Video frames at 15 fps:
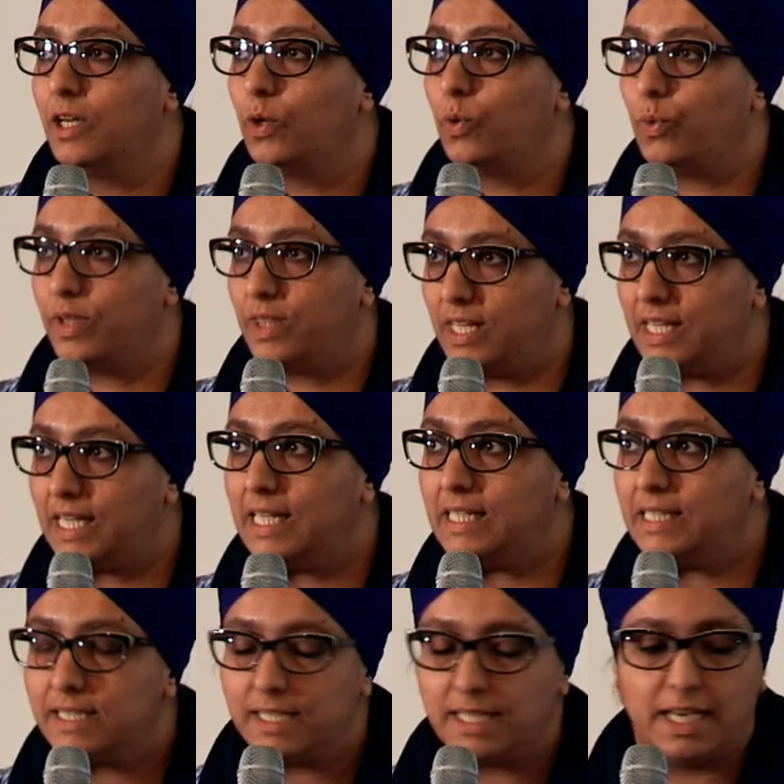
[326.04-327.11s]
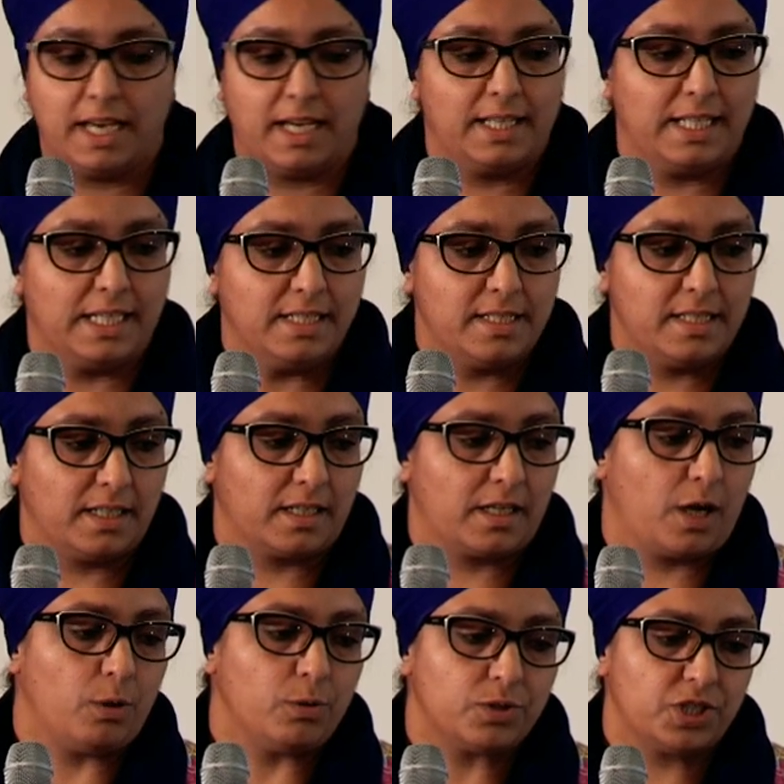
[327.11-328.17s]
within India and Indian
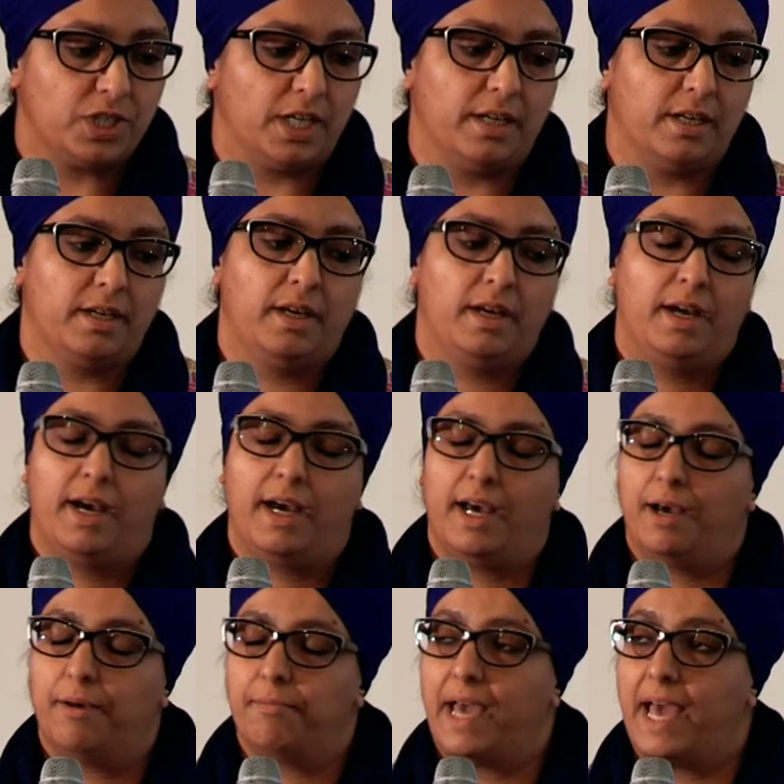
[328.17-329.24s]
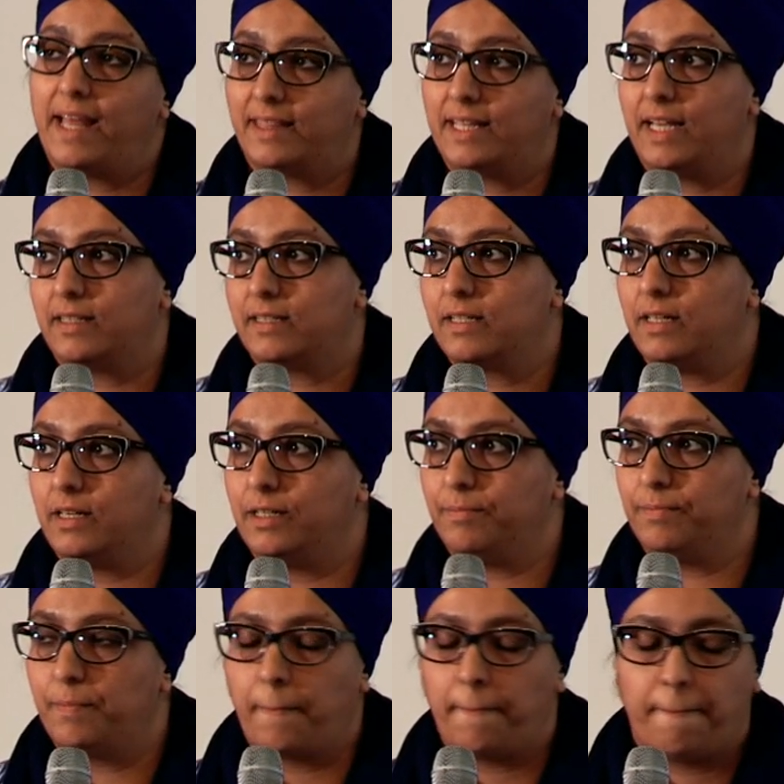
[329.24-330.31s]
culture at that time.
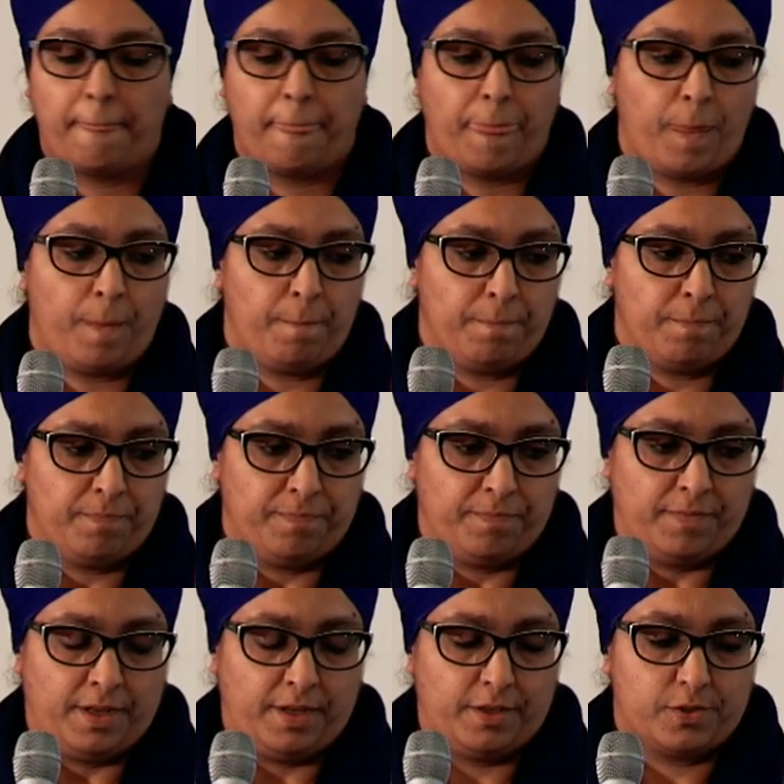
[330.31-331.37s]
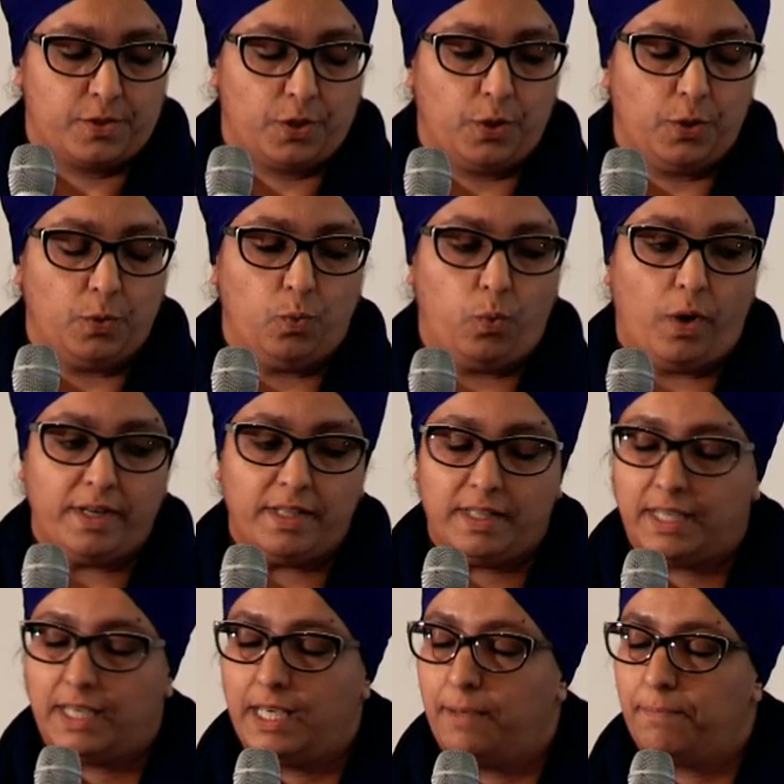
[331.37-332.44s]
So one of the
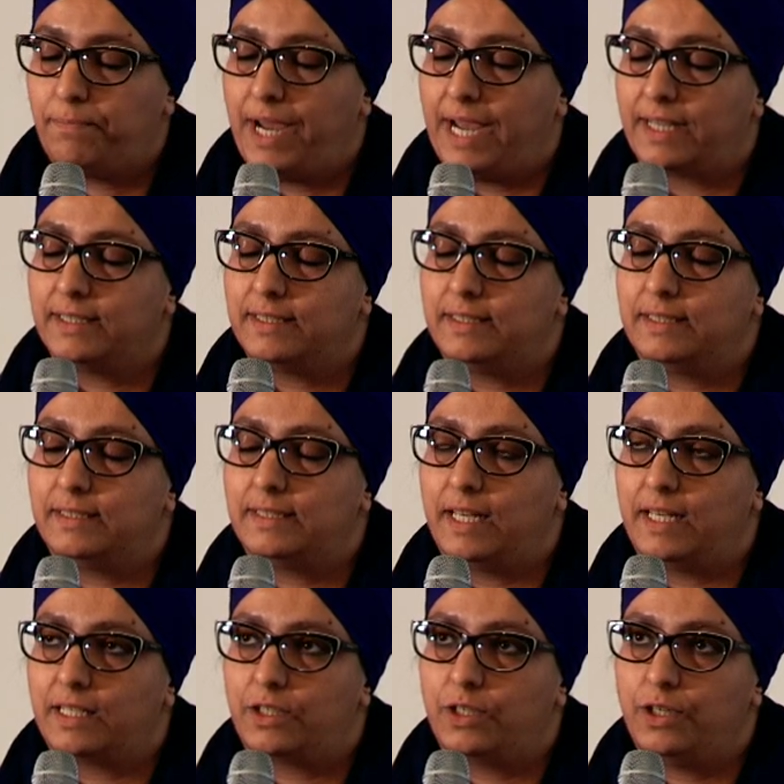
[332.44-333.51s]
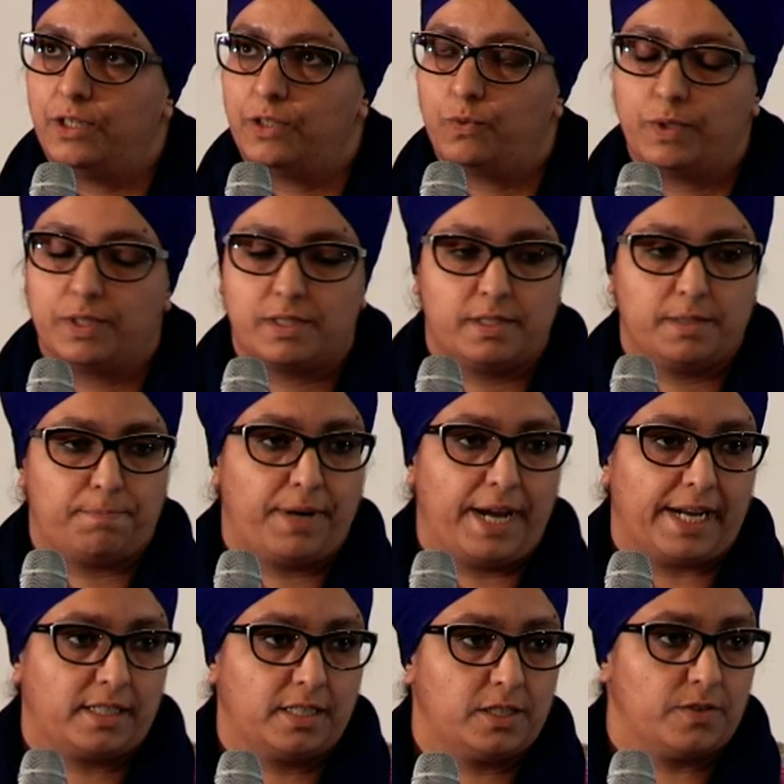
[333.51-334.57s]
key practices that occurred was the
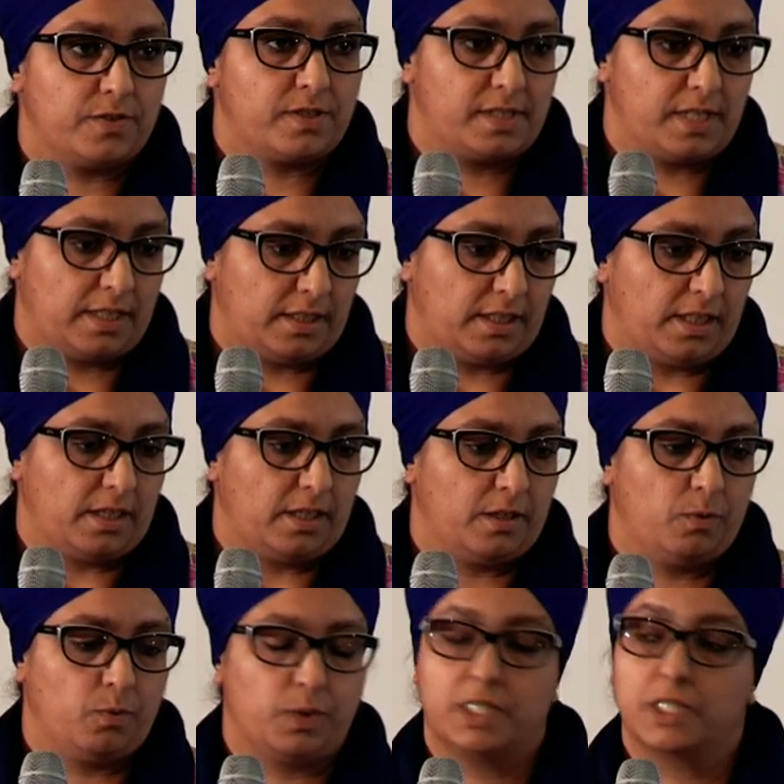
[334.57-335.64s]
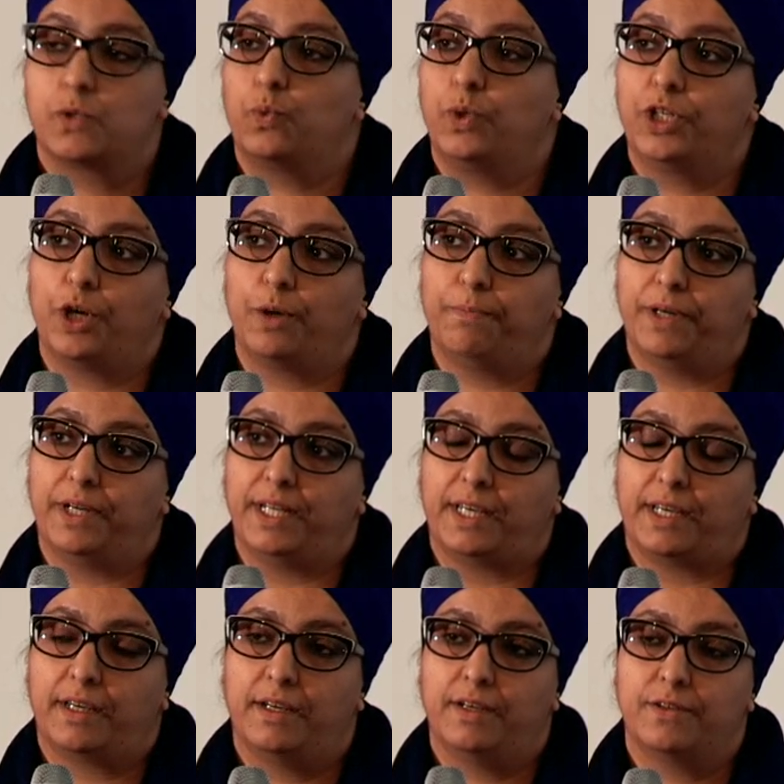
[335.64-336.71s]
practice of sati, which is widow burning.
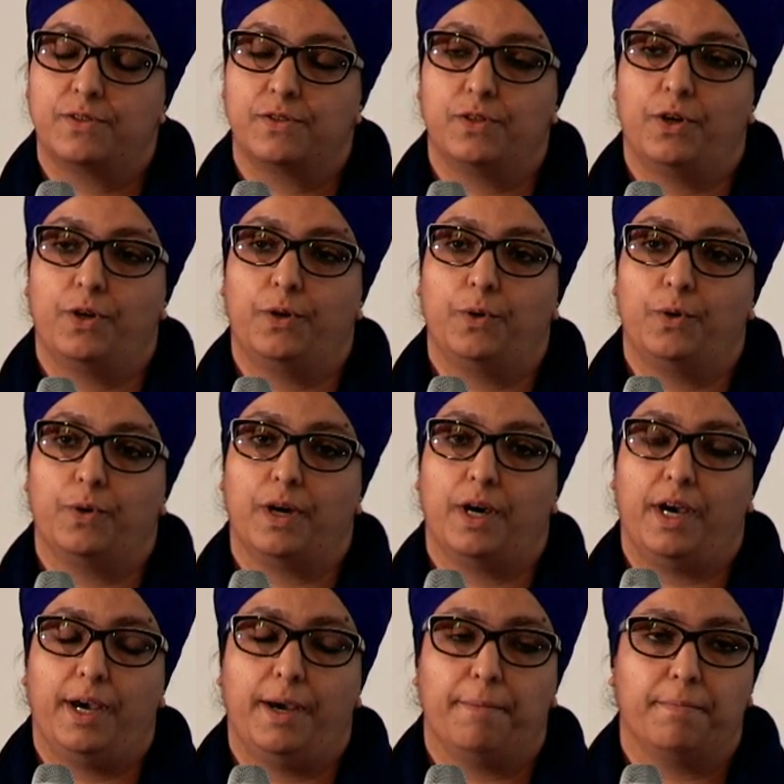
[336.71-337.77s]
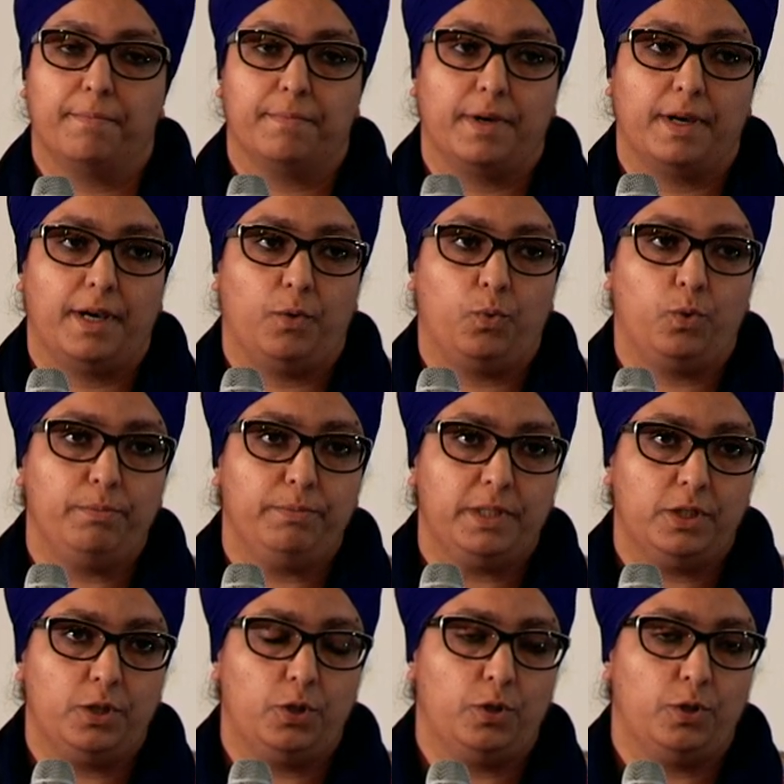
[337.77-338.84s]
So a woman
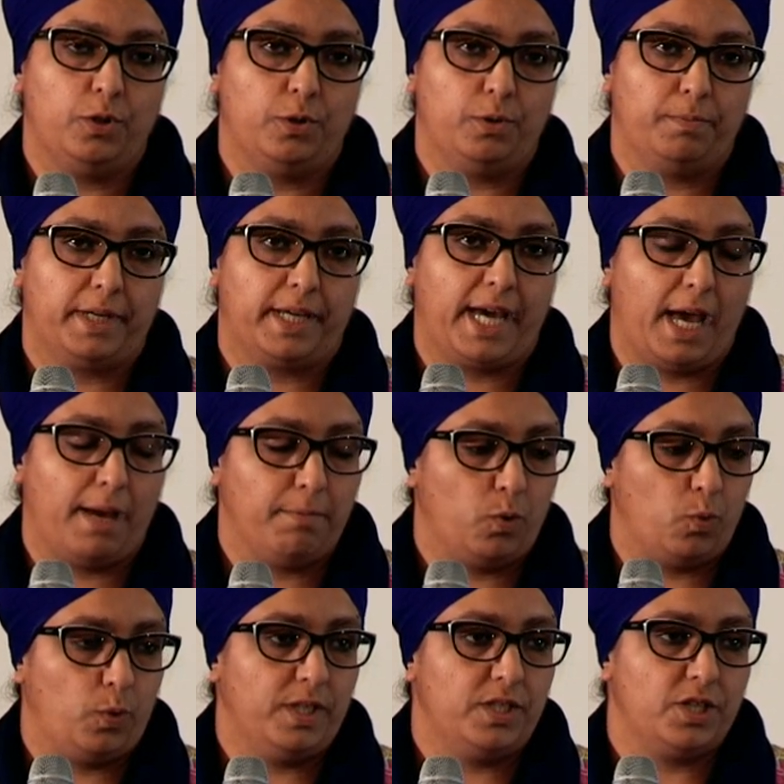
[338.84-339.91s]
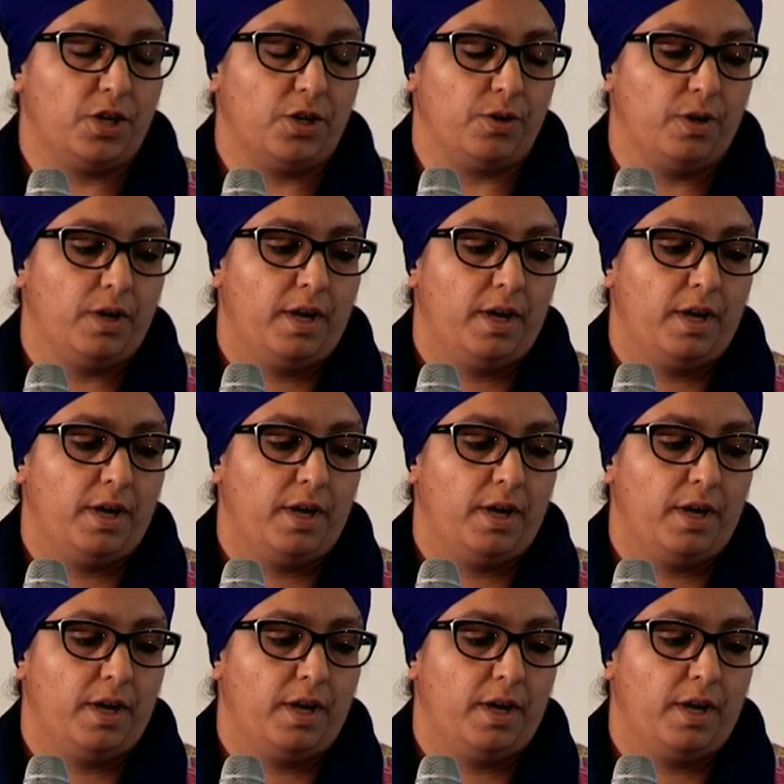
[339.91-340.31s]
who became a widow,